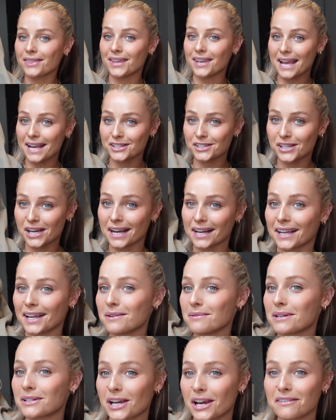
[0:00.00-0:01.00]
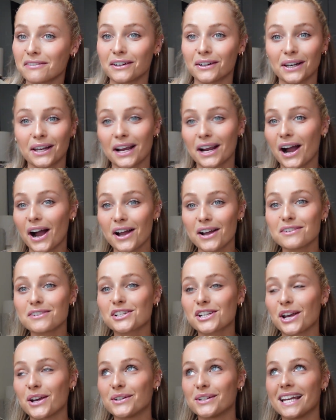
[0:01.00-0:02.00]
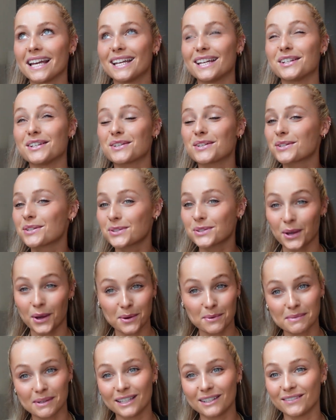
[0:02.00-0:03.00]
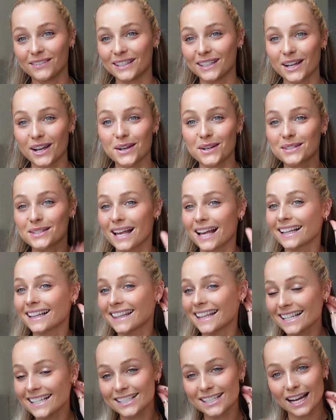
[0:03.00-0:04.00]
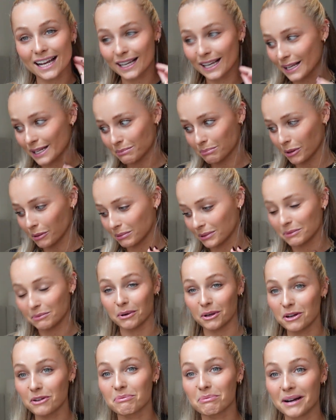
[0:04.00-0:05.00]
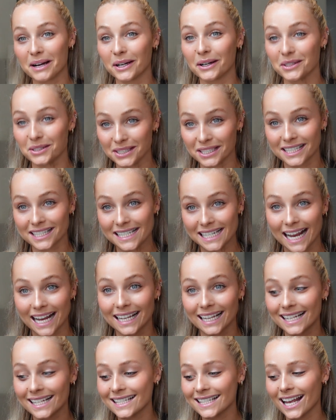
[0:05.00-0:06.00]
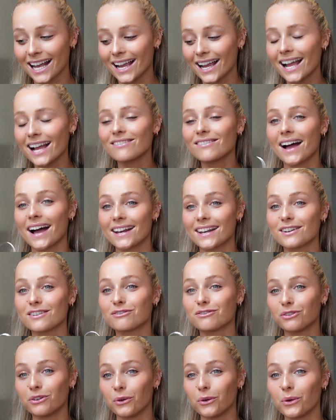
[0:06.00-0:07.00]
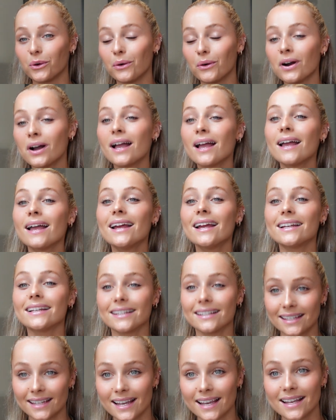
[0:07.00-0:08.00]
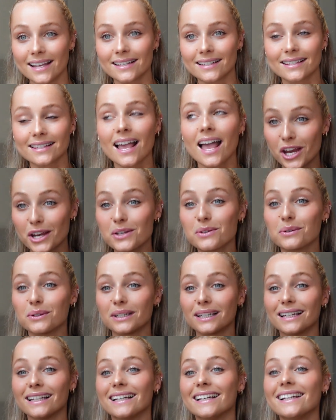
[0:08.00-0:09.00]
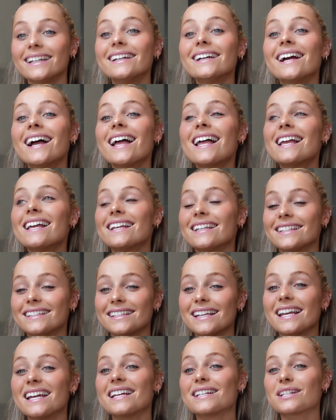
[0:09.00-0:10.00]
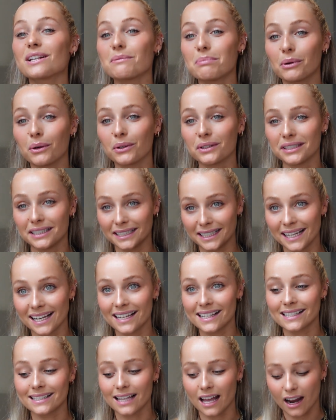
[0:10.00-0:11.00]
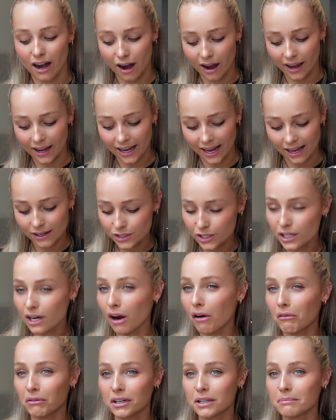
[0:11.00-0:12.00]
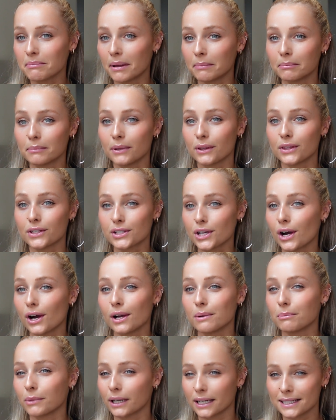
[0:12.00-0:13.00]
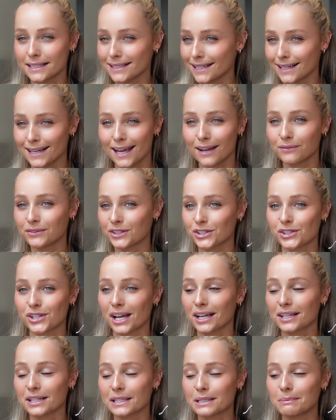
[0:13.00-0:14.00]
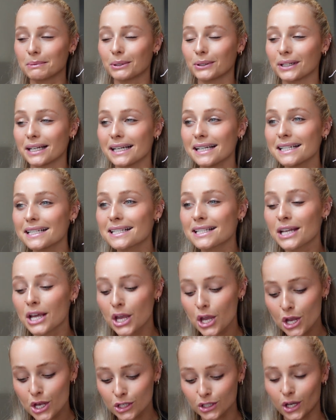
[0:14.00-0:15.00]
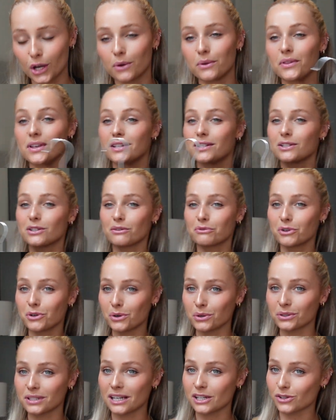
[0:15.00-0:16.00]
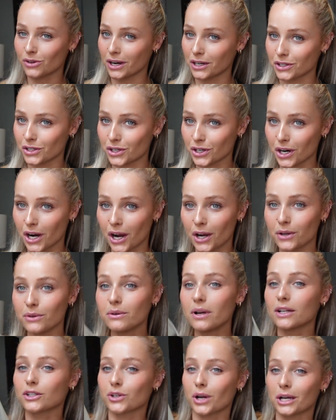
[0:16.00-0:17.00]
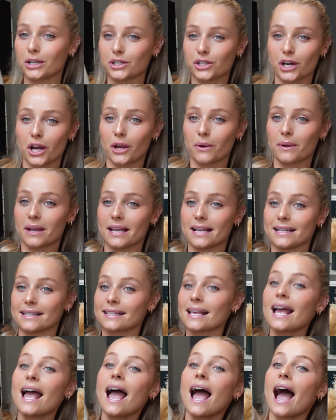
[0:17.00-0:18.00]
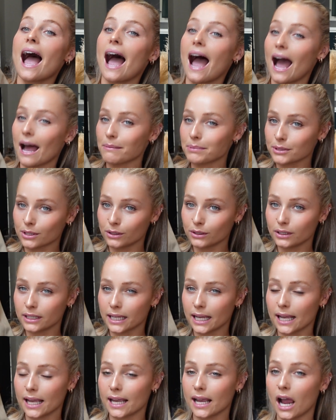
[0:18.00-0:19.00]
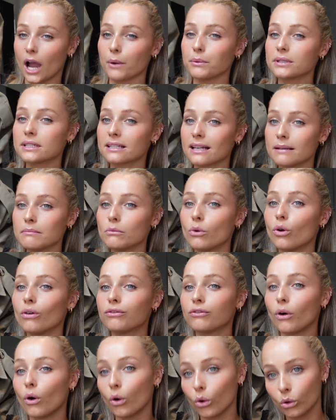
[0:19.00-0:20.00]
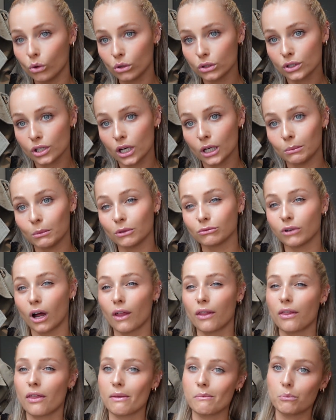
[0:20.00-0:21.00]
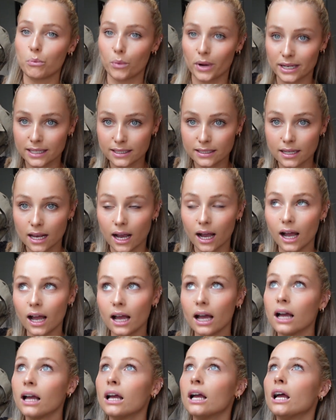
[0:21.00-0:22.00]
The next jacket, which I feel like I've shown in so many videos, like this jacket is probably one of my oldest jackets. I have had it for years, genuinely years upon years. Like I actually can't really remember the time when I didn't have this jacket, to be honest. So this is of course a trench coat. A trench coat is absolutely key. I would say more for autumn rather than winter.